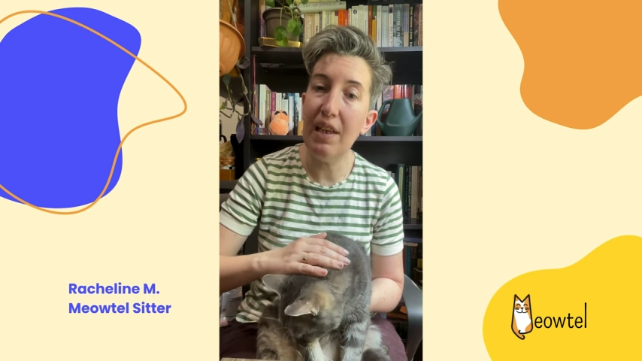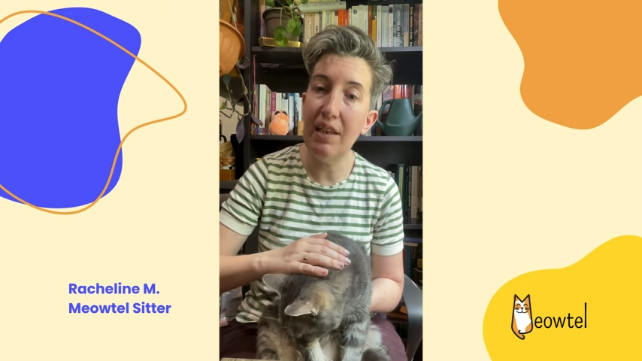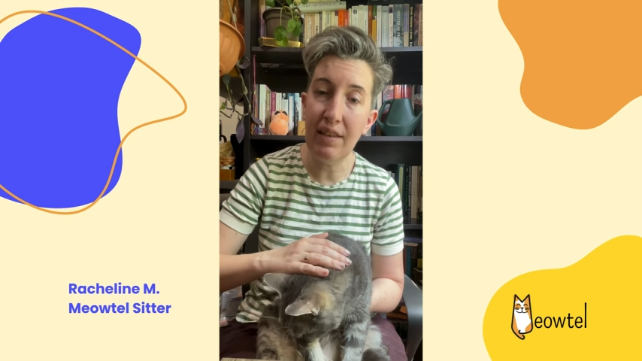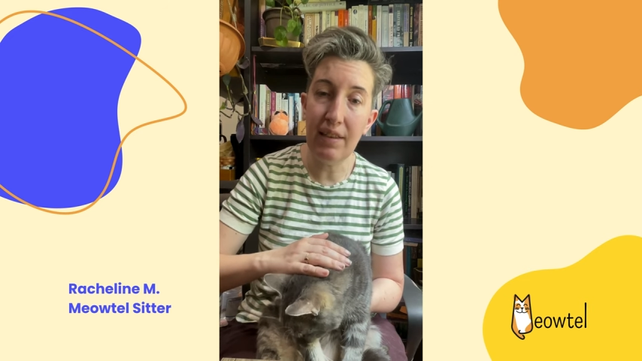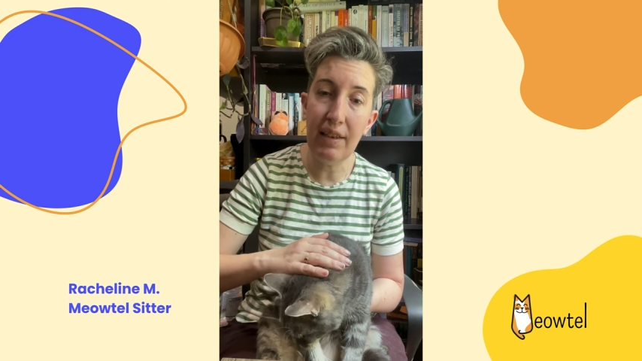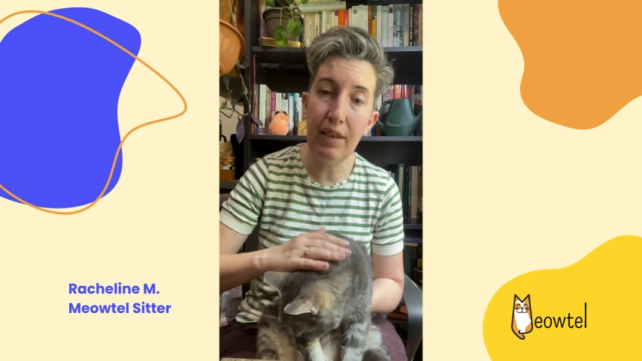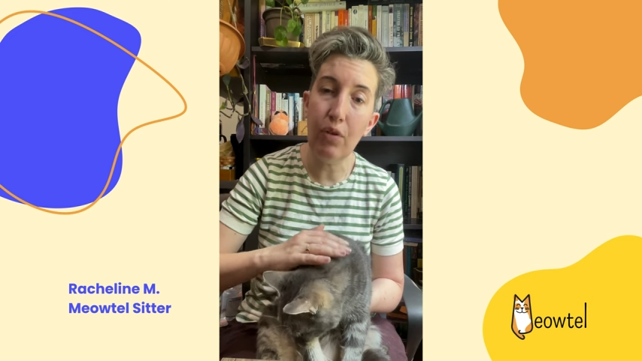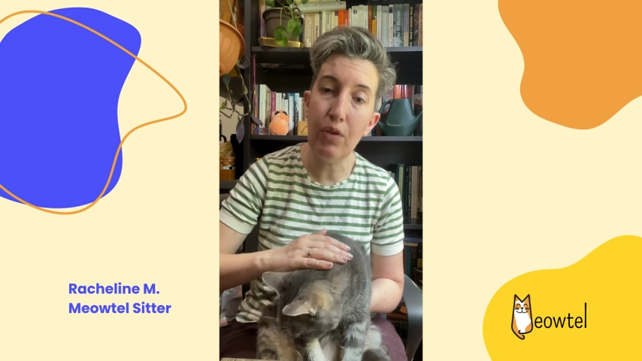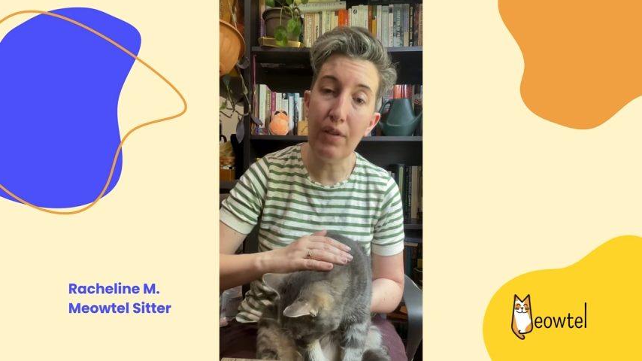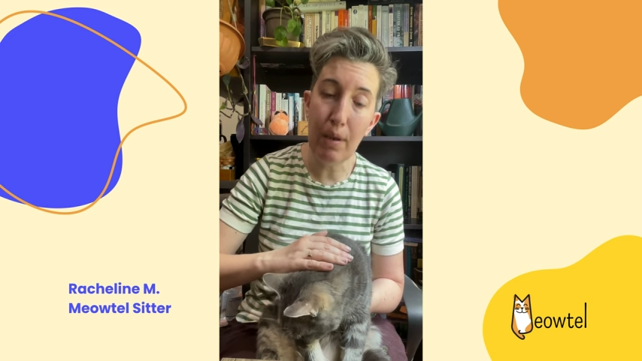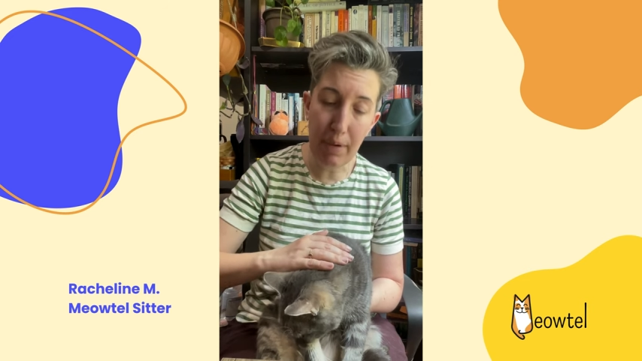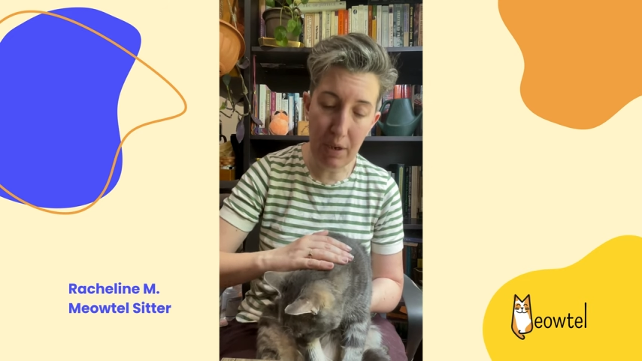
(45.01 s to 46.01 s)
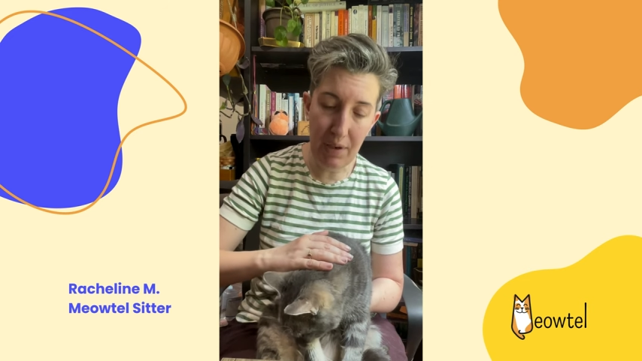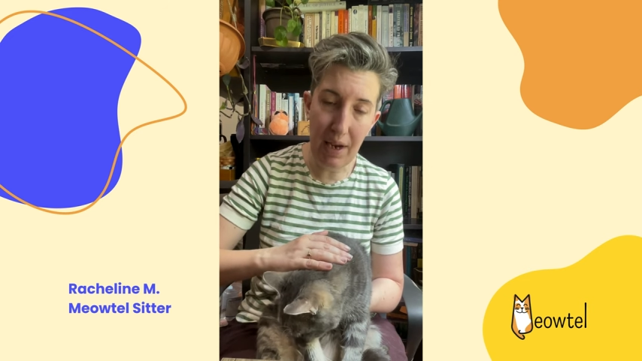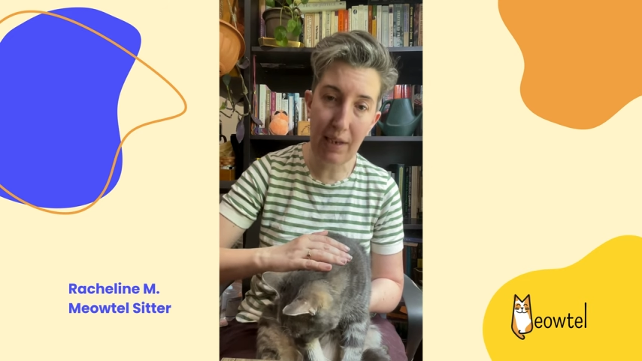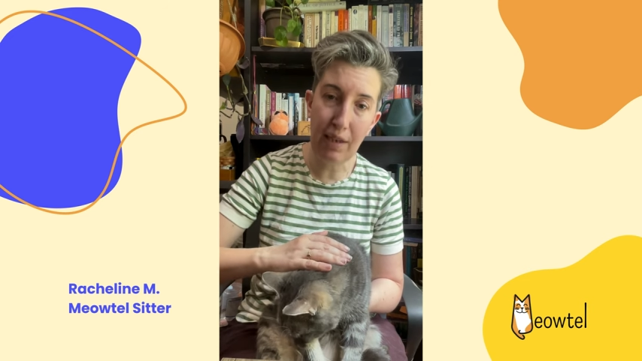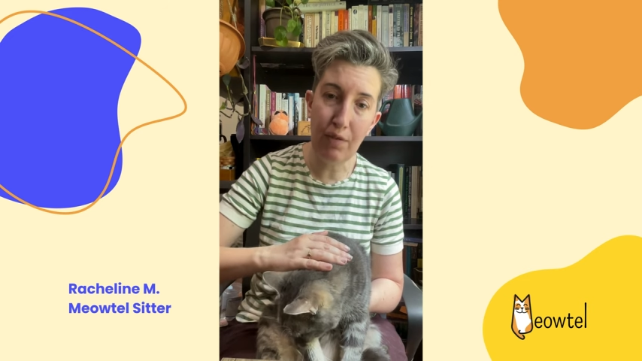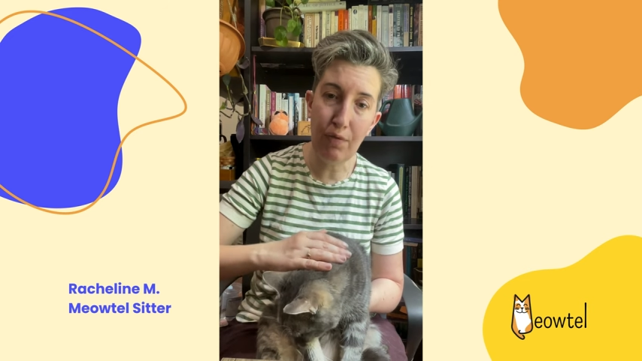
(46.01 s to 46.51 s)
insulin or
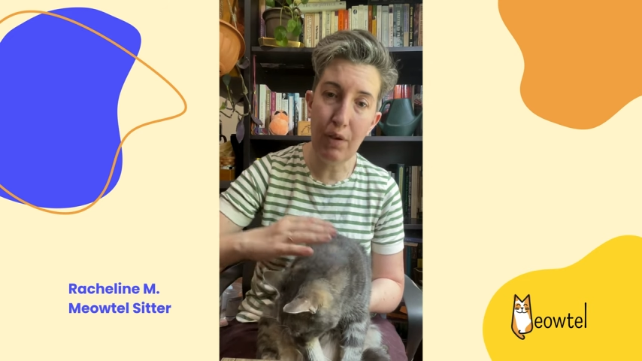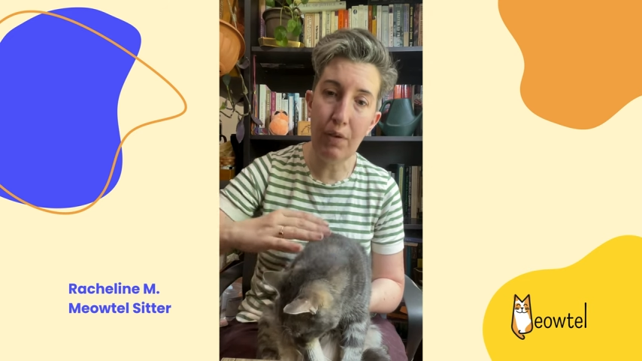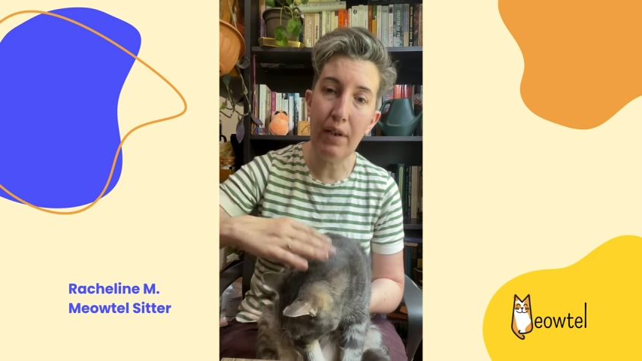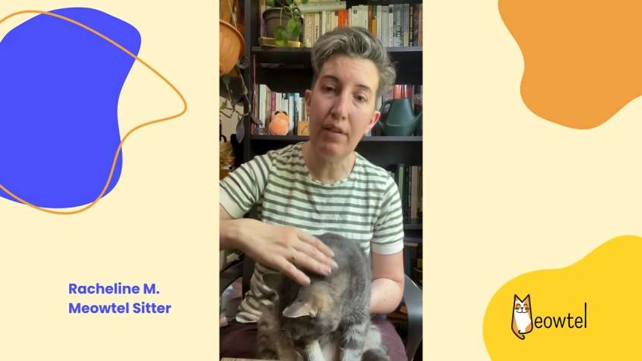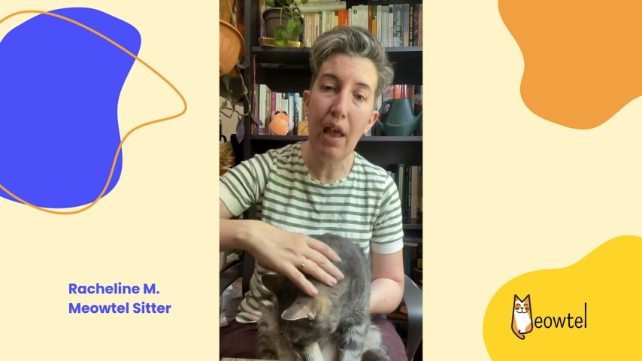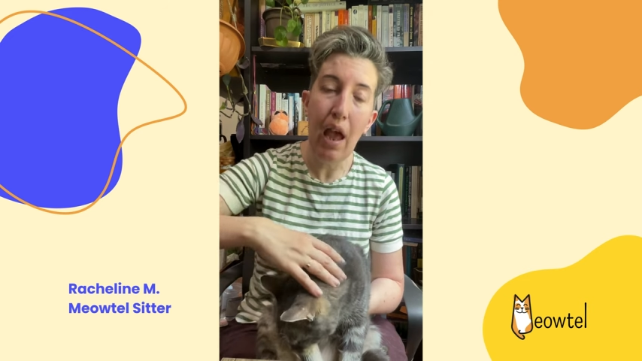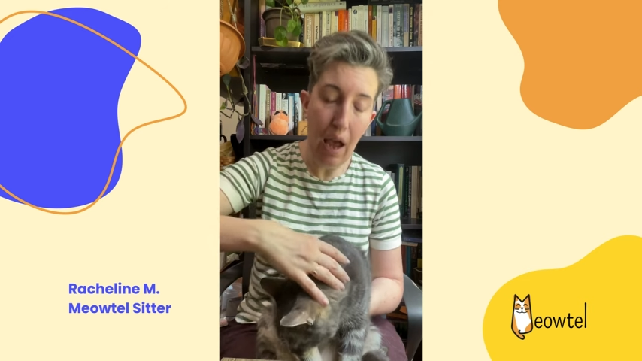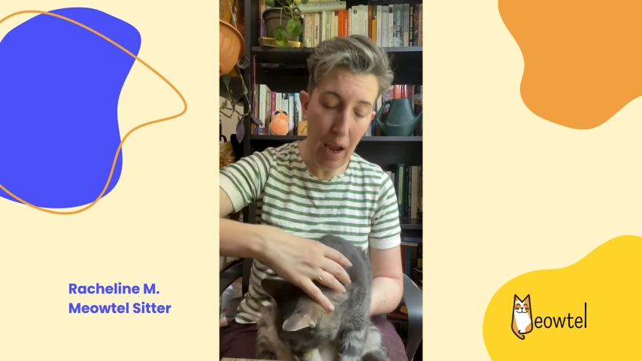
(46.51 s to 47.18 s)
subcutaneous fluids,